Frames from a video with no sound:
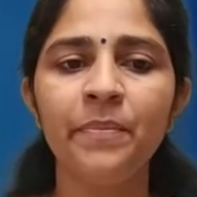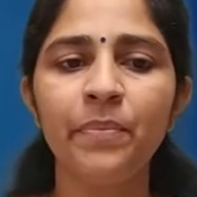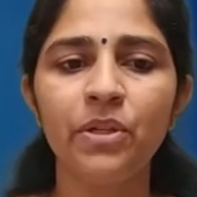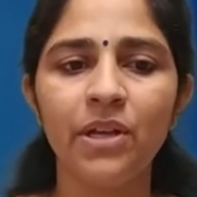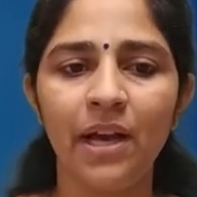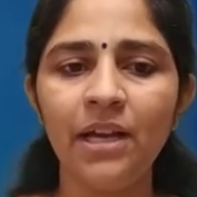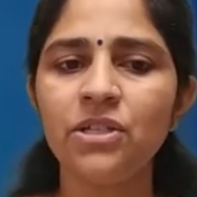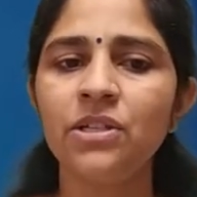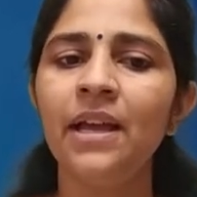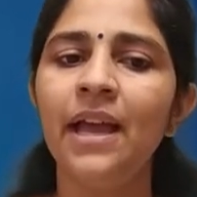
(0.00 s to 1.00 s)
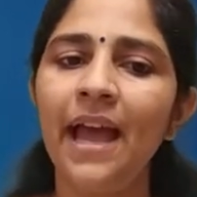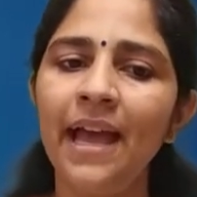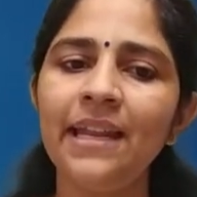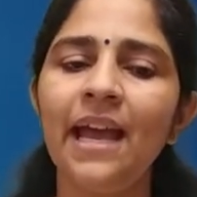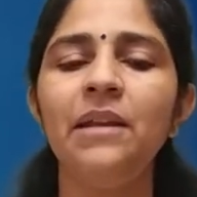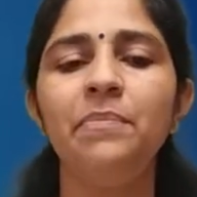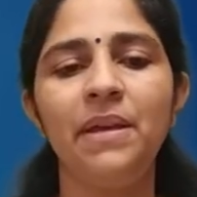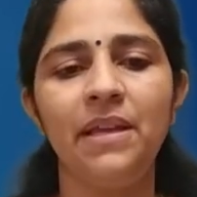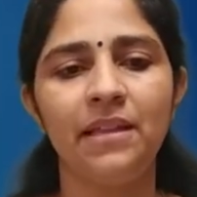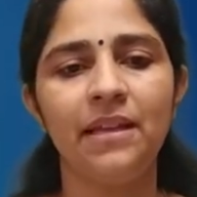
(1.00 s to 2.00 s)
potash, and NPK,